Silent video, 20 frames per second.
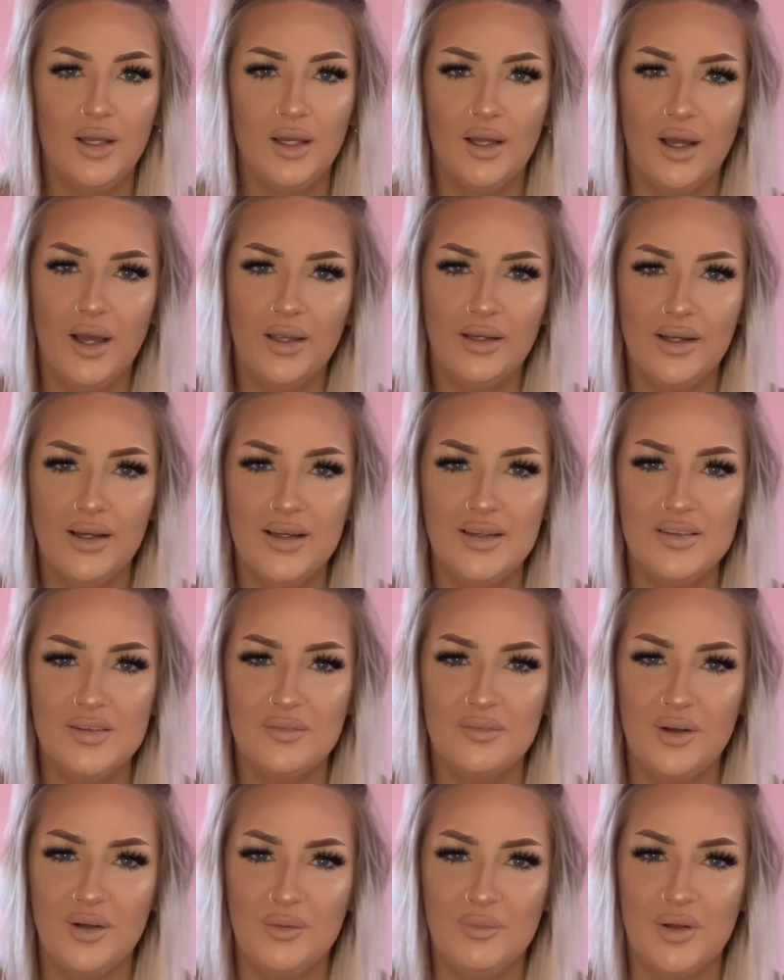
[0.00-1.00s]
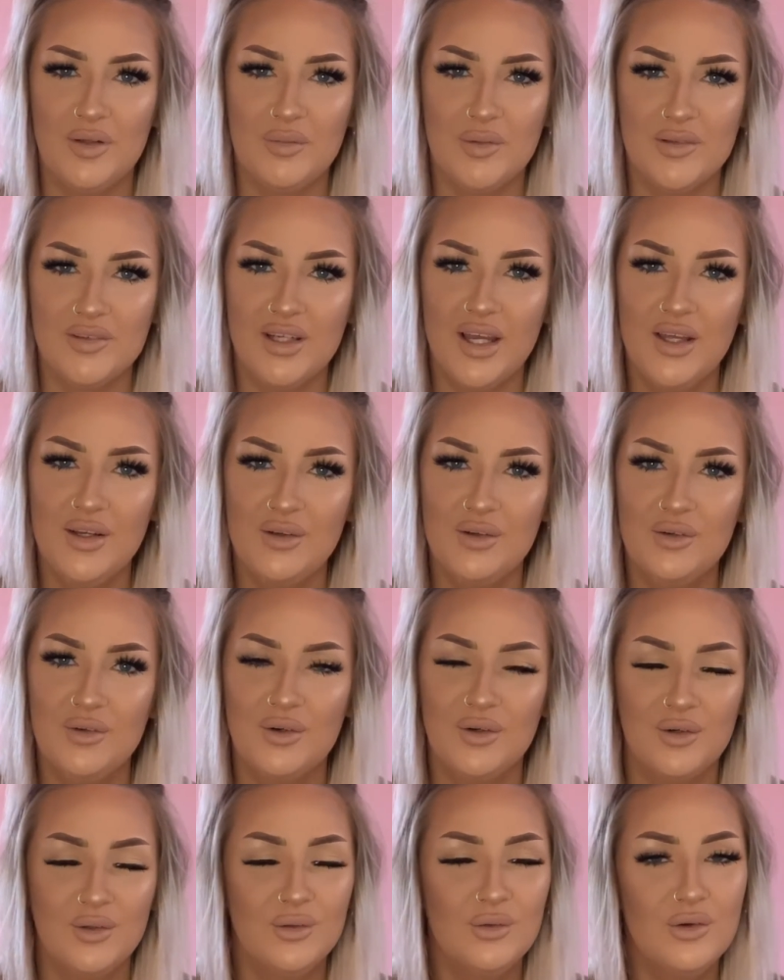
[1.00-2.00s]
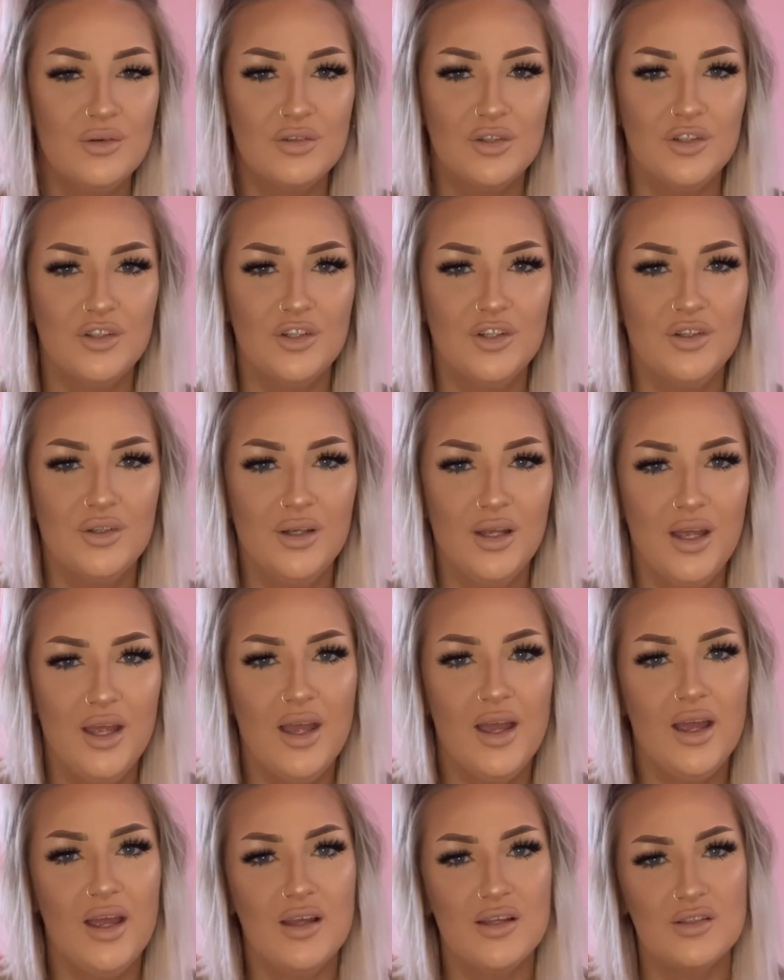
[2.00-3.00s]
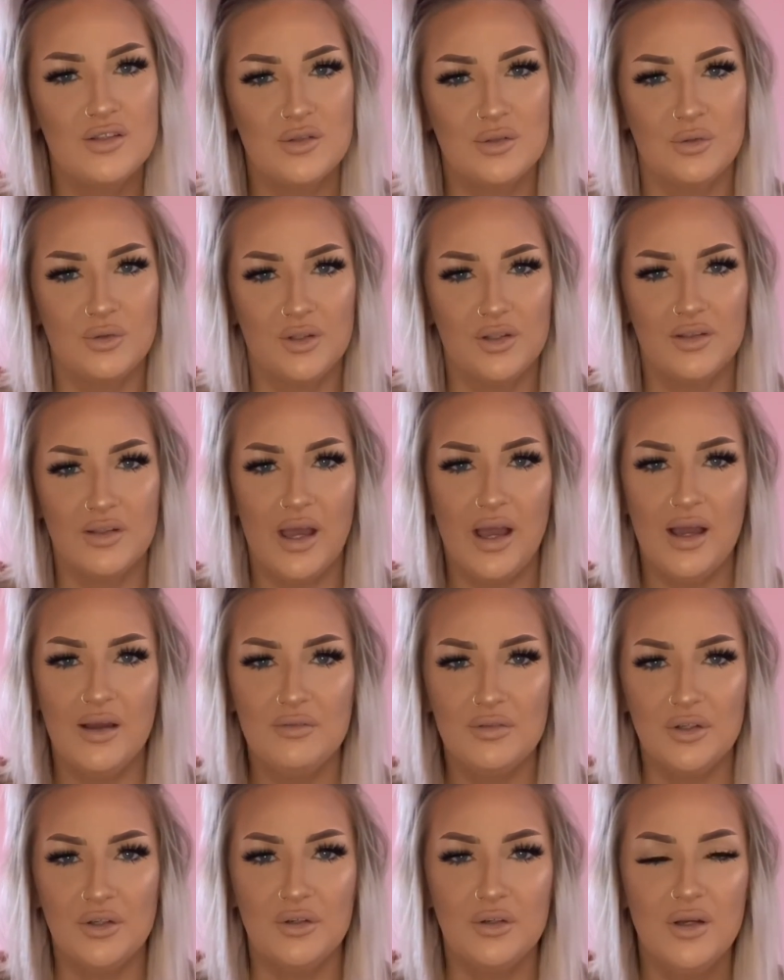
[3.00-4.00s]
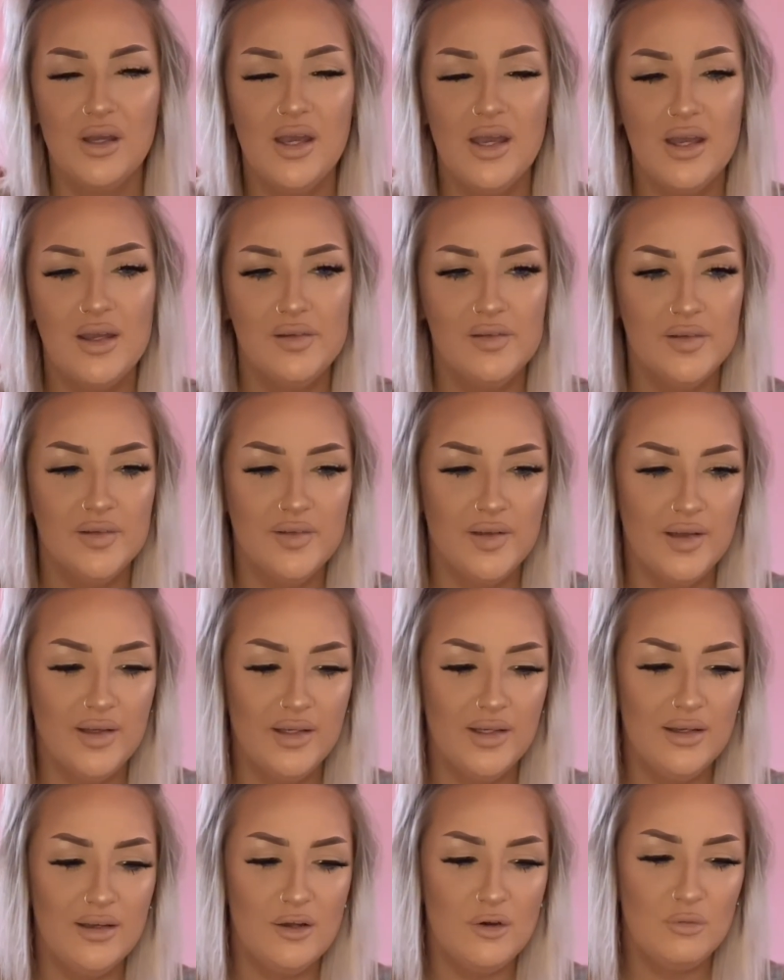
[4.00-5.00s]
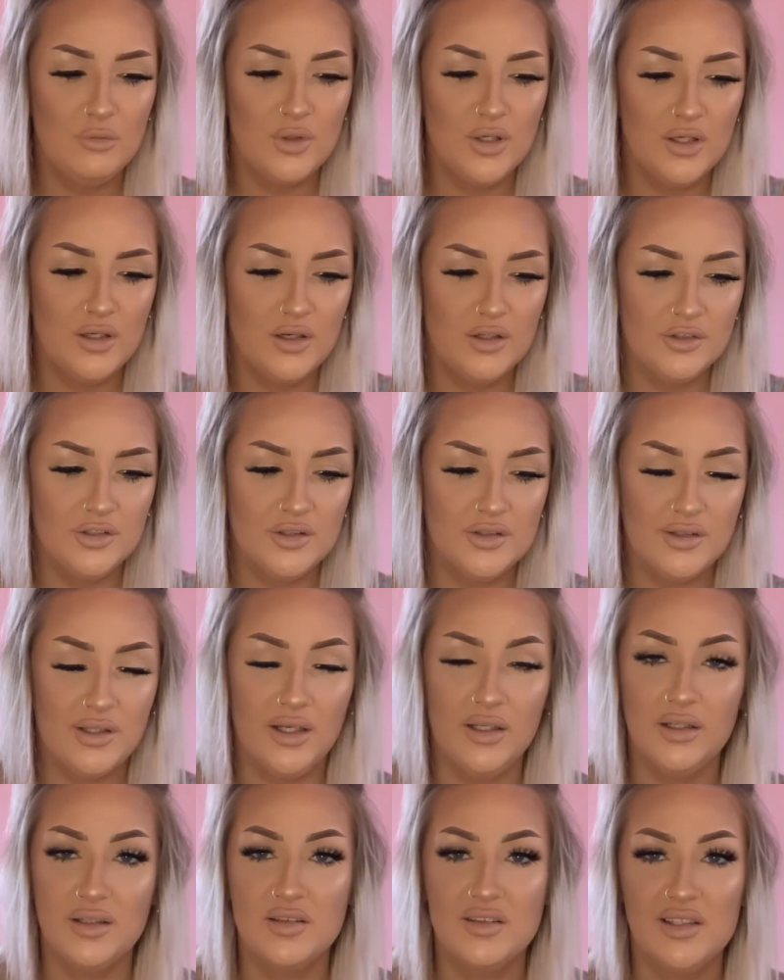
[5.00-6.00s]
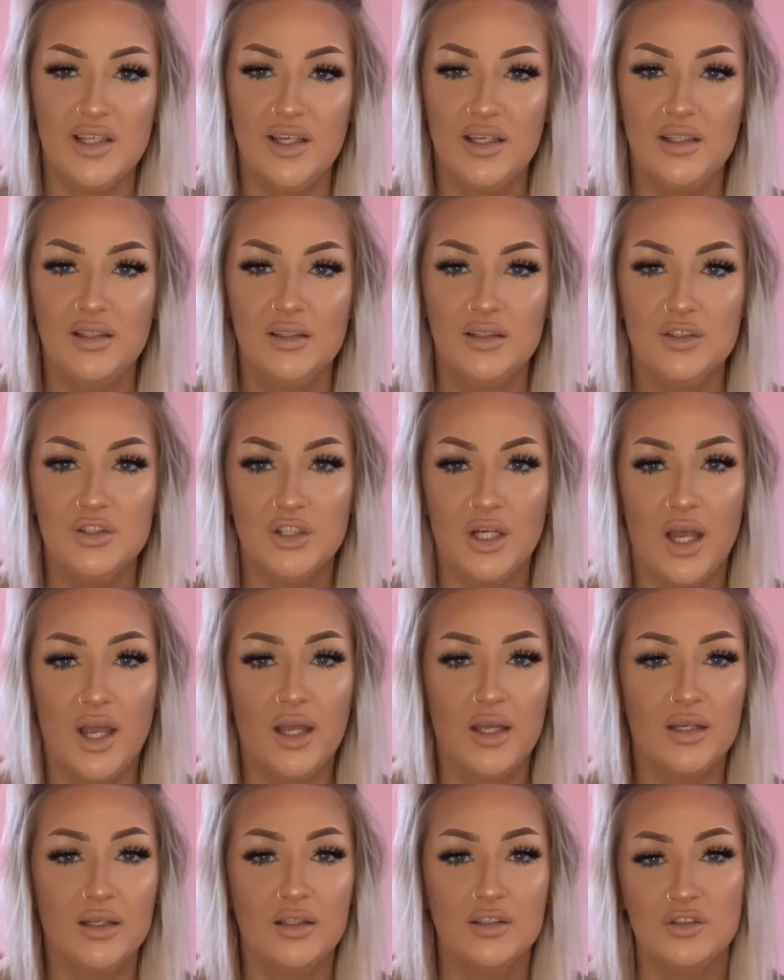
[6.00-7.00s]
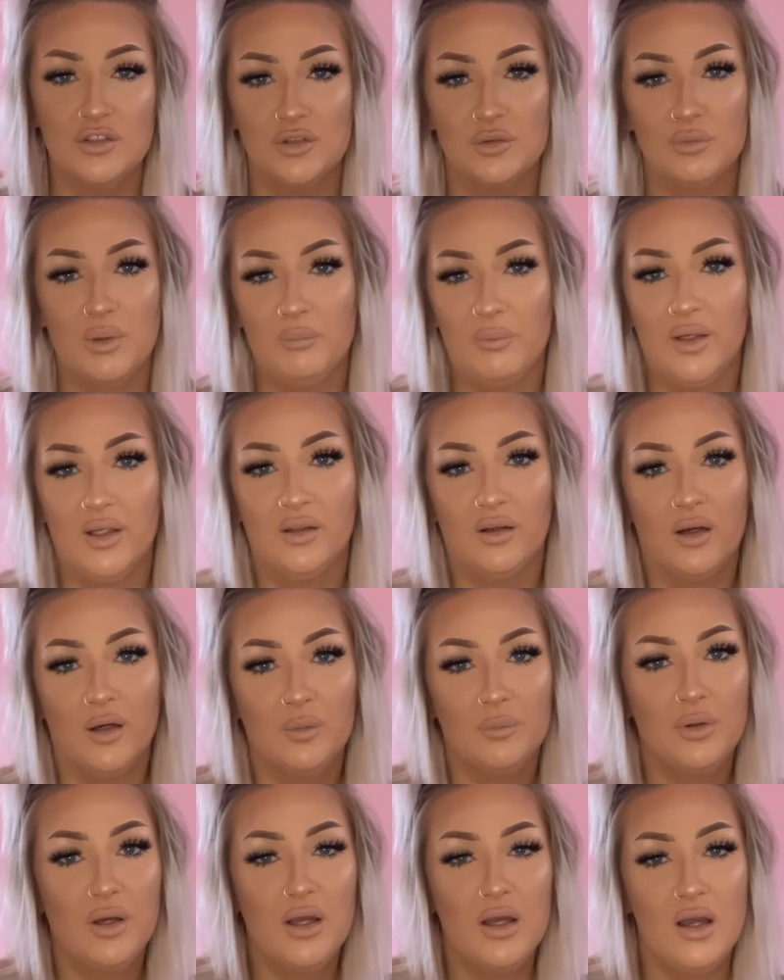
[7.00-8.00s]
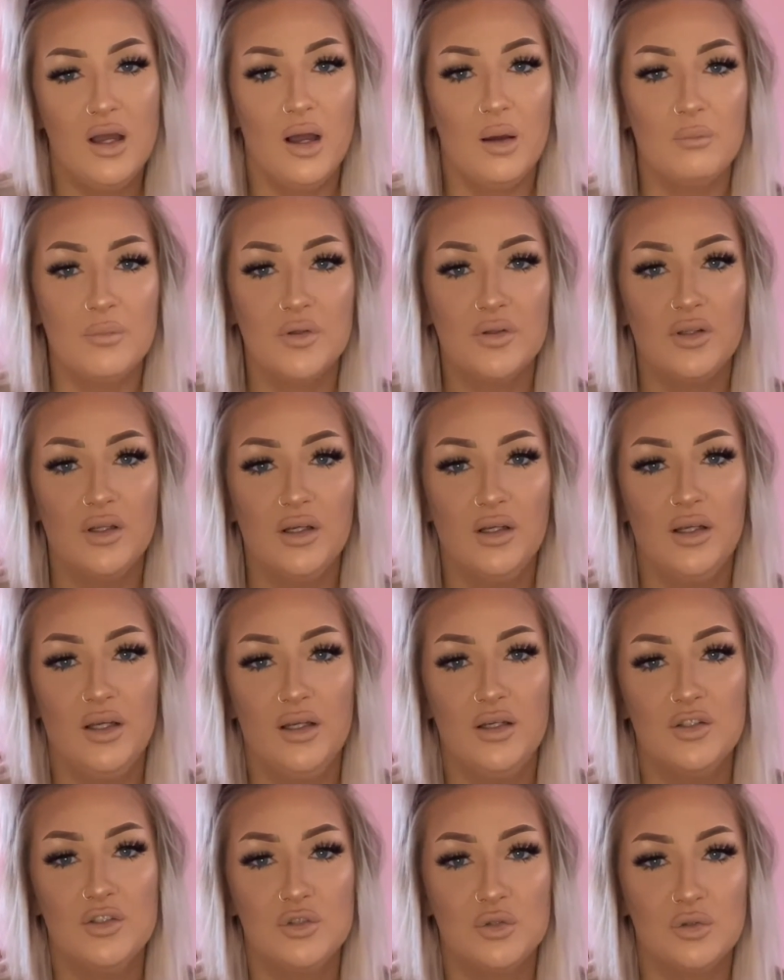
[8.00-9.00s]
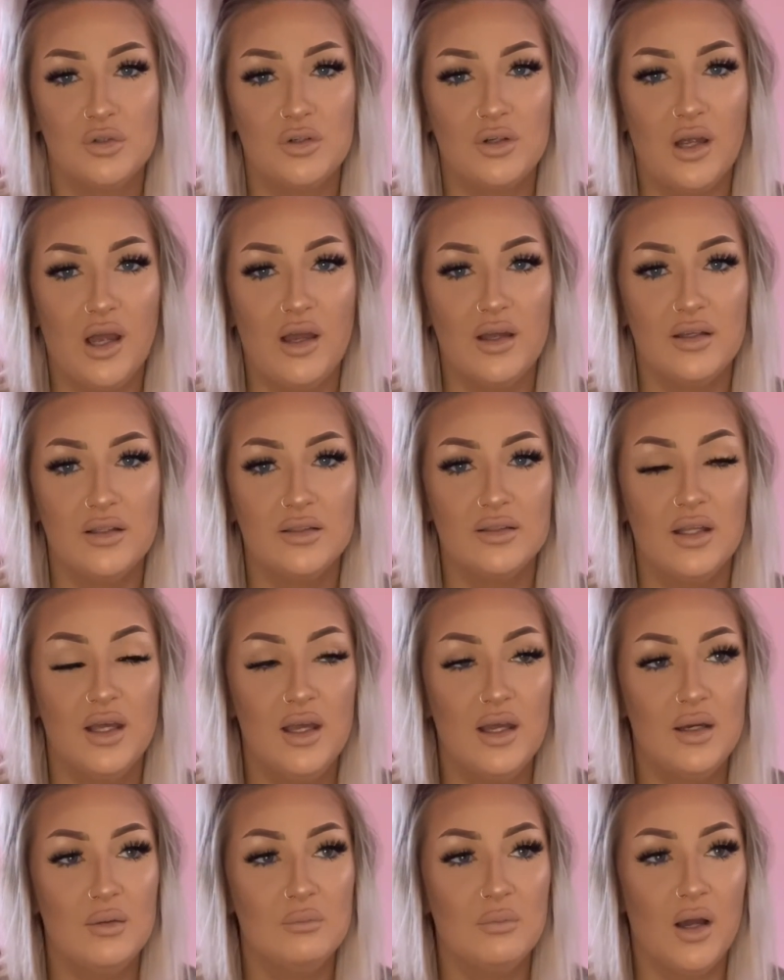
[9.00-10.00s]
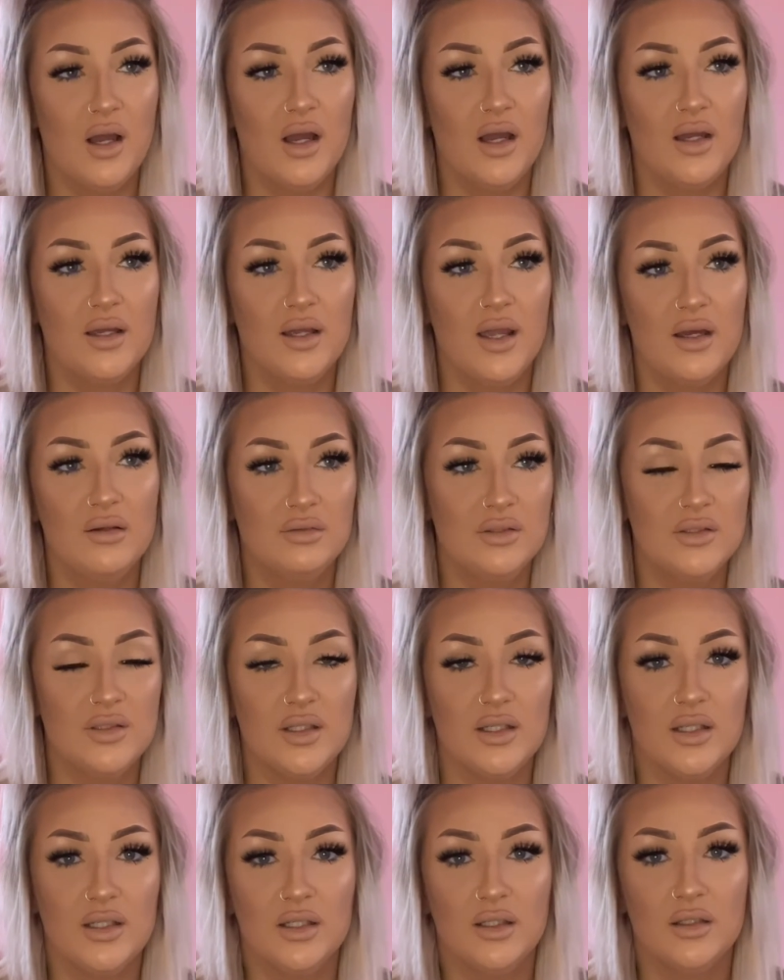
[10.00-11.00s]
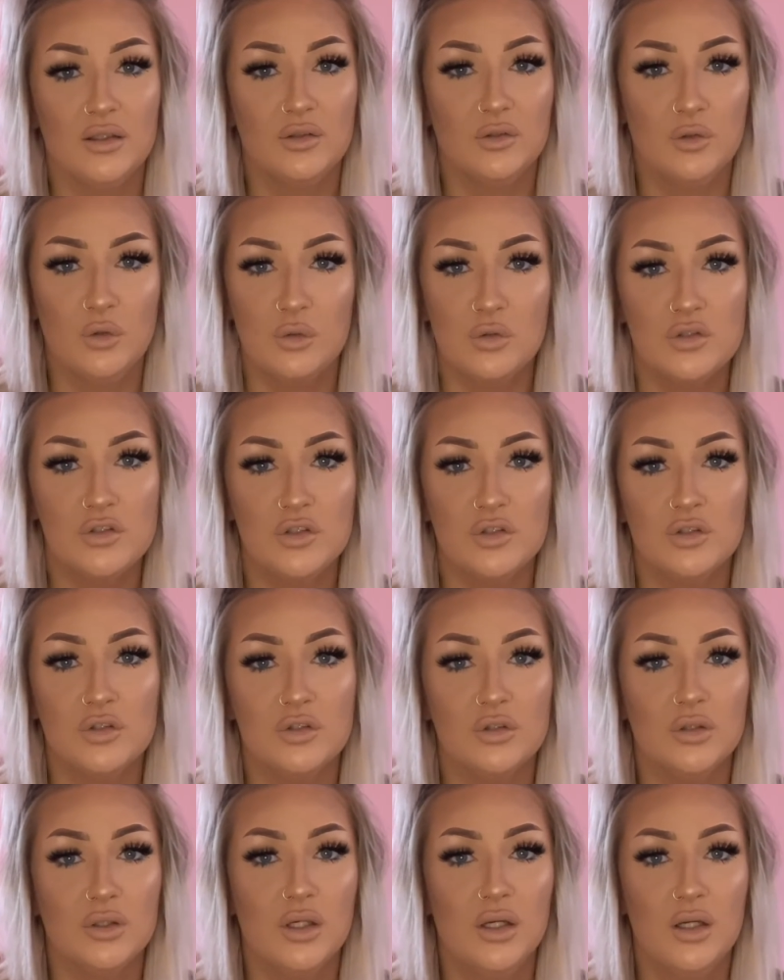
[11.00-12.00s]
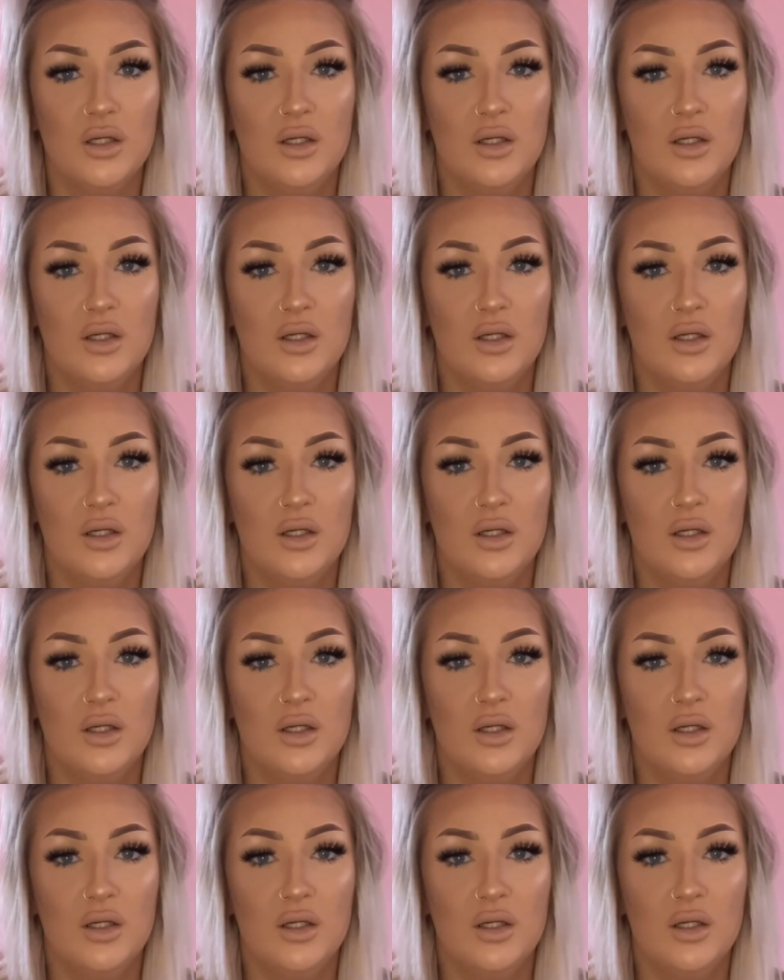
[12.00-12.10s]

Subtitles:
Hi guys, and welcome back to my channel, or hello if you're new. It is so good to have you. Today we are just kind of sitting, chatting and doing my makeup. I'm just going to kind of show you guys my everyday go-to